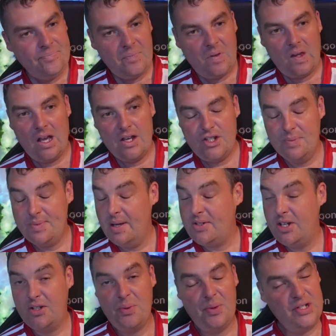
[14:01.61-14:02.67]
Sometimes I
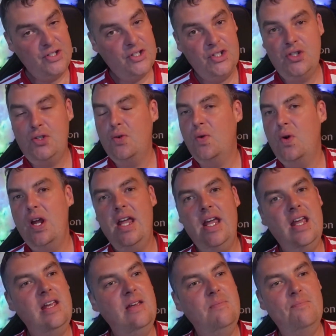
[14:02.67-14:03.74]
just want to
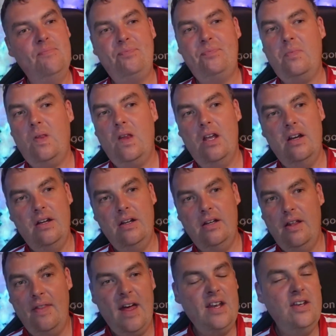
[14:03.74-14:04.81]
scream.
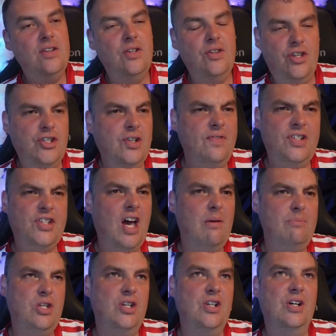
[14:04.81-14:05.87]
And then there's other
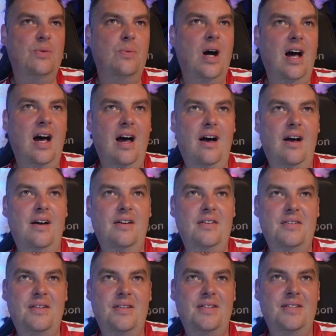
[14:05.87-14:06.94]
times, you know, where
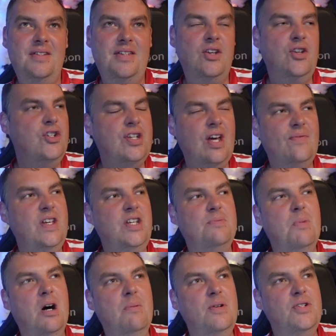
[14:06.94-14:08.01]
you just have these
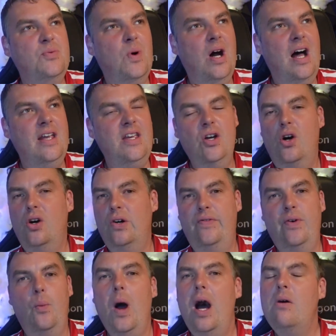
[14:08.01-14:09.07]
moments where you're
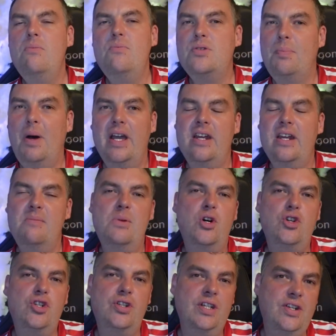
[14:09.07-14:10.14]
overwhelmed by an
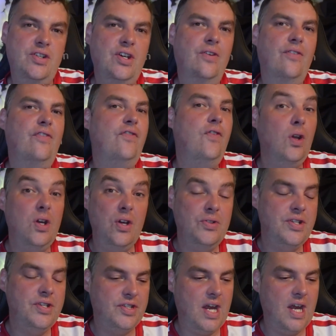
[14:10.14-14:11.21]
emotion that you don't fully
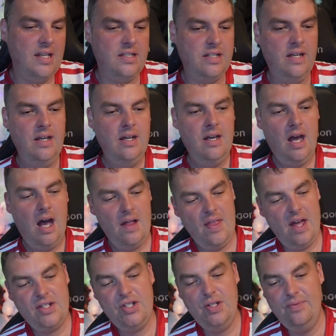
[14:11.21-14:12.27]
understand. And
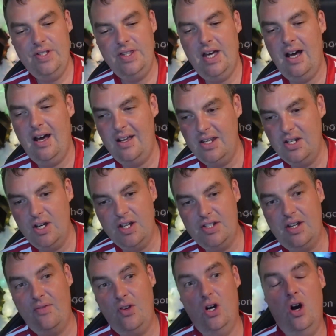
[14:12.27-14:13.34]
that's something that, you know, as
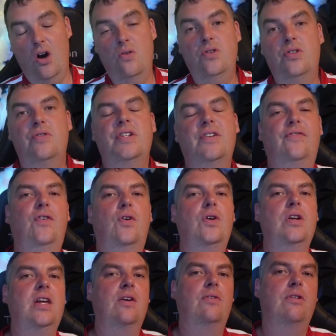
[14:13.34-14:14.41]
I've got older as a
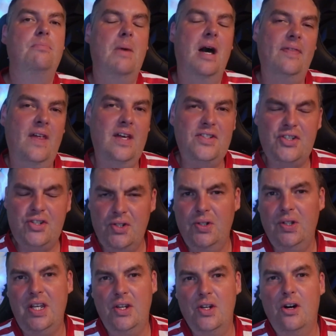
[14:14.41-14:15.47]
40-year-old man, that's
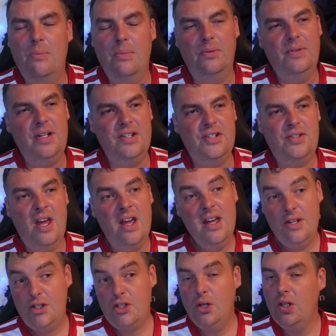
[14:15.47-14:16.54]
totally normal. It's
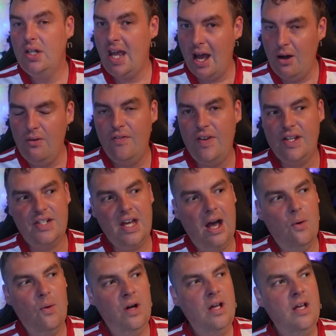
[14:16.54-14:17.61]
totally healthy. It's
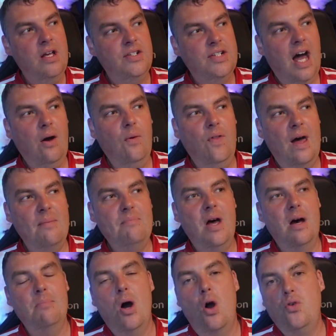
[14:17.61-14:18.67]
how them
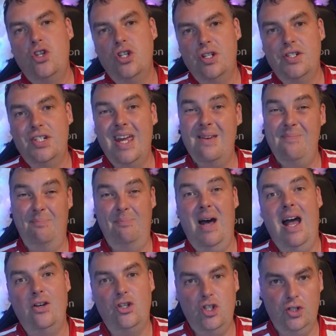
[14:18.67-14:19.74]
emotions
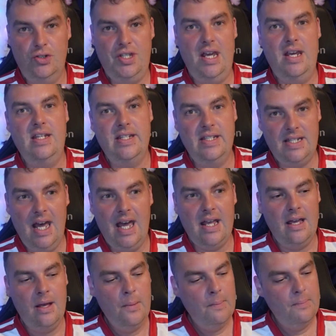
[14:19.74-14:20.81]
impact your day-to-day.
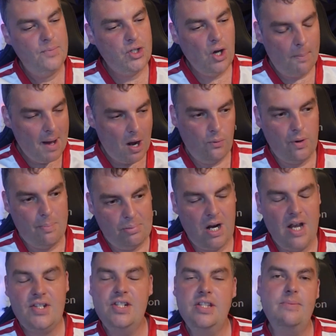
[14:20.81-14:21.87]
It's not about
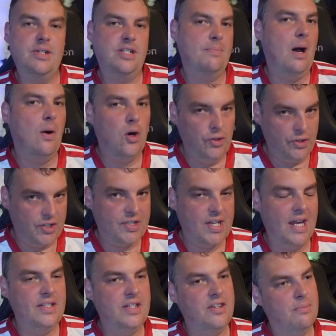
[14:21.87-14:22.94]
repressing them. It's about
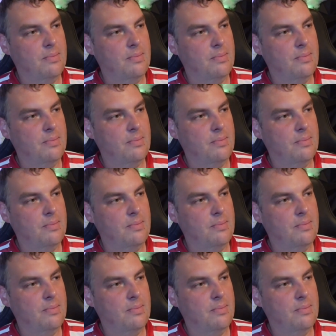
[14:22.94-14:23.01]
understanding them.